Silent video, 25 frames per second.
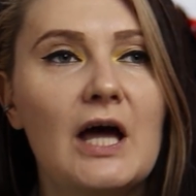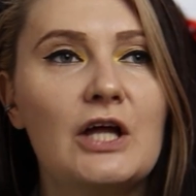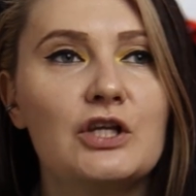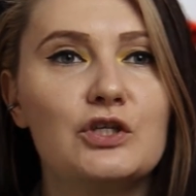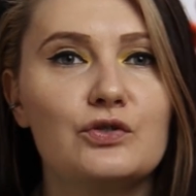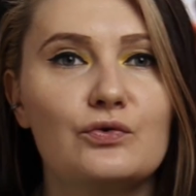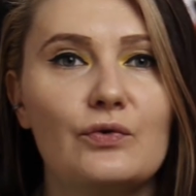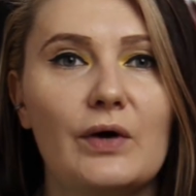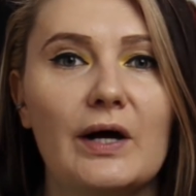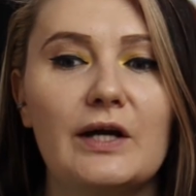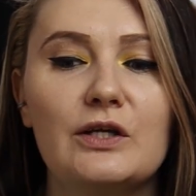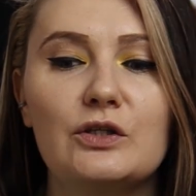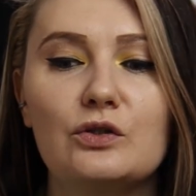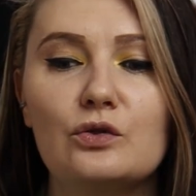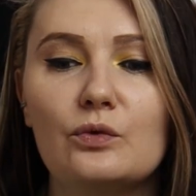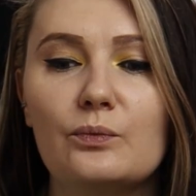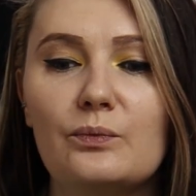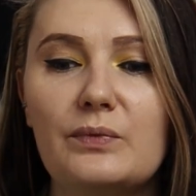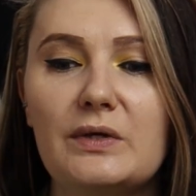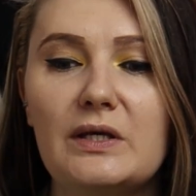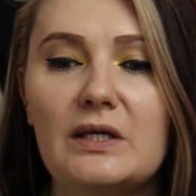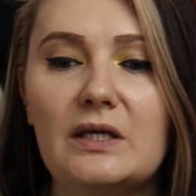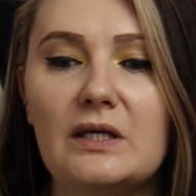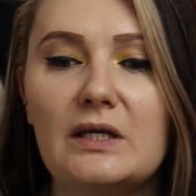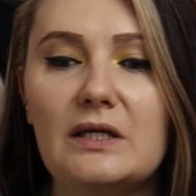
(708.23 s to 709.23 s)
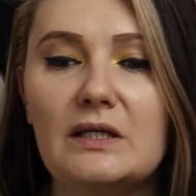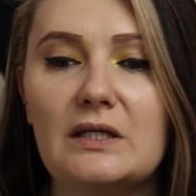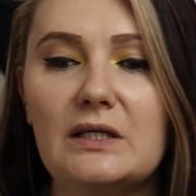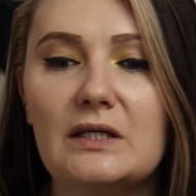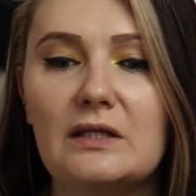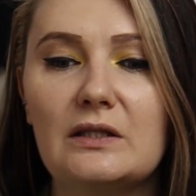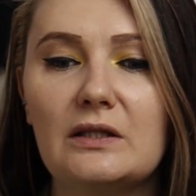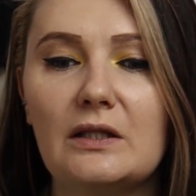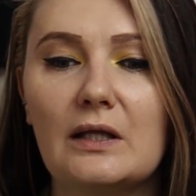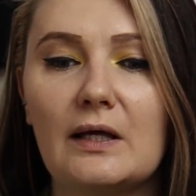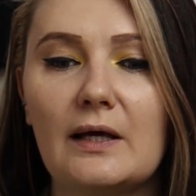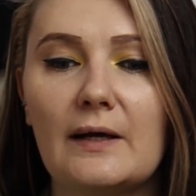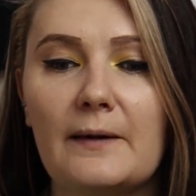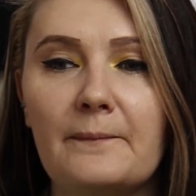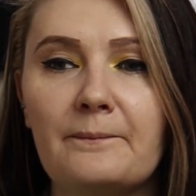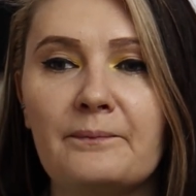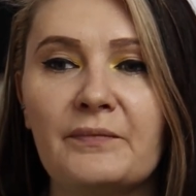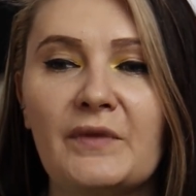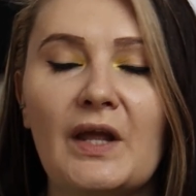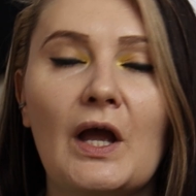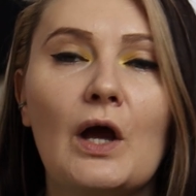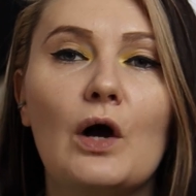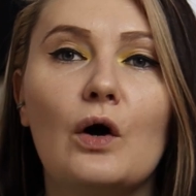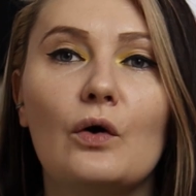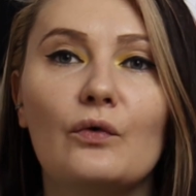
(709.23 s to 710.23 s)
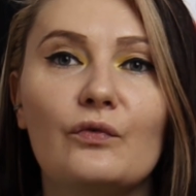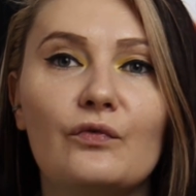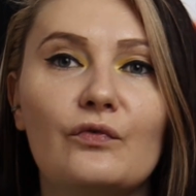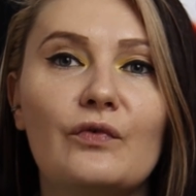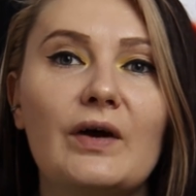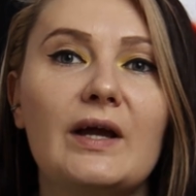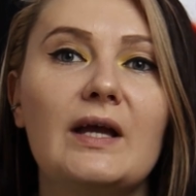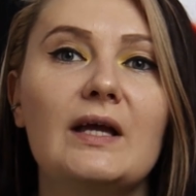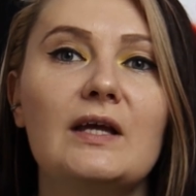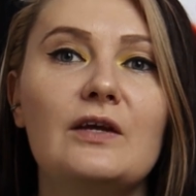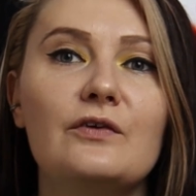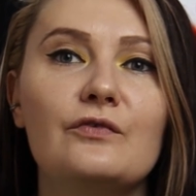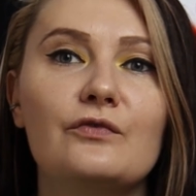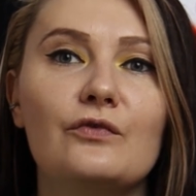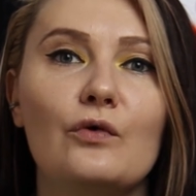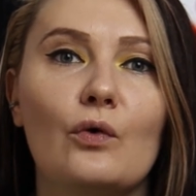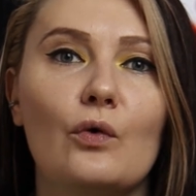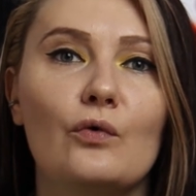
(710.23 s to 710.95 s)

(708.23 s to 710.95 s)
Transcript: try to be in a wave